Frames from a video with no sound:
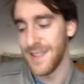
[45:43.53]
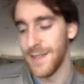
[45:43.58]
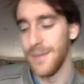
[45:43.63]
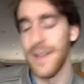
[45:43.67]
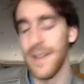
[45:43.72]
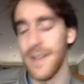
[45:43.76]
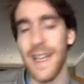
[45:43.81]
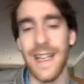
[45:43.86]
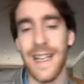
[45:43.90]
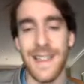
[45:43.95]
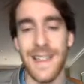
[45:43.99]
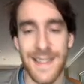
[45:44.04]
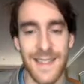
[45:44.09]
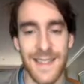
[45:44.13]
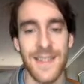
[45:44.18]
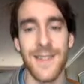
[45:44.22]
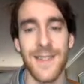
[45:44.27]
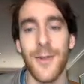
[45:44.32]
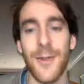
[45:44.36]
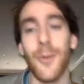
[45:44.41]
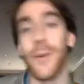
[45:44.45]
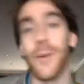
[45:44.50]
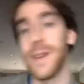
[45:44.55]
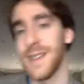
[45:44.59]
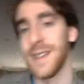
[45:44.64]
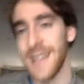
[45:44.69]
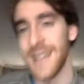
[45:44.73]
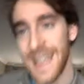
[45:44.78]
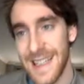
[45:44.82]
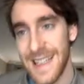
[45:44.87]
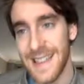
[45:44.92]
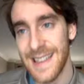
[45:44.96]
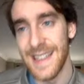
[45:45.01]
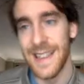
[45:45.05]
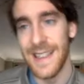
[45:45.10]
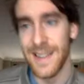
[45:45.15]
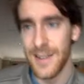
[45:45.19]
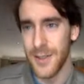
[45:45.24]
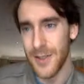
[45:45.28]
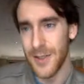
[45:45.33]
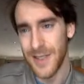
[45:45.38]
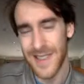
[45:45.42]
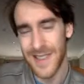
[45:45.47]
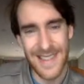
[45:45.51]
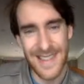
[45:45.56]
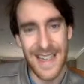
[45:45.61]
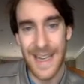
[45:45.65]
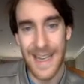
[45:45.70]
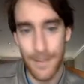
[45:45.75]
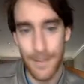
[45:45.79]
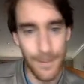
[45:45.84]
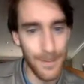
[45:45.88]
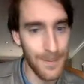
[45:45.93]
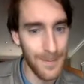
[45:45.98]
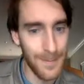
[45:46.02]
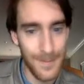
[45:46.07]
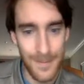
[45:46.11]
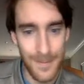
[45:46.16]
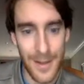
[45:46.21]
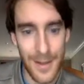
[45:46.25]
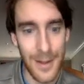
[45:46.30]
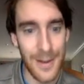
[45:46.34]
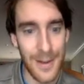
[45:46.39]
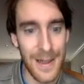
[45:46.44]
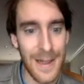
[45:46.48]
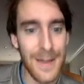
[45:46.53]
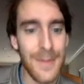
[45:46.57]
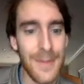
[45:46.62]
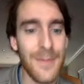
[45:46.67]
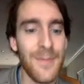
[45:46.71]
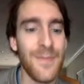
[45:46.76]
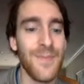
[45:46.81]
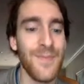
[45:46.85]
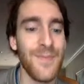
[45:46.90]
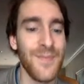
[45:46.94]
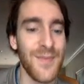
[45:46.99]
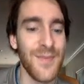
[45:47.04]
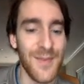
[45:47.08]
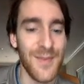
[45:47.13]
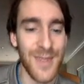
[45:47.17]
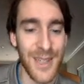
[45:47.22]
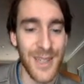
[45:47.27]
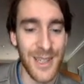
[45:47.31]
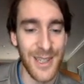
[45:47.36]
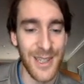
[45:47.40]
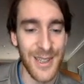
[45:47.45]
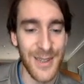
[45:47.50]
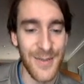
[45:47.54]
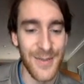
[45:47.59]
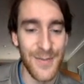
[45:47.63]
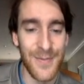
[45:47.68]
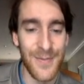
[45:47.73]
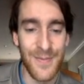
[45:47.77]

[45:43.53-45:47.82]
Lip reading: of late or lately, they're the same. Okay, very good.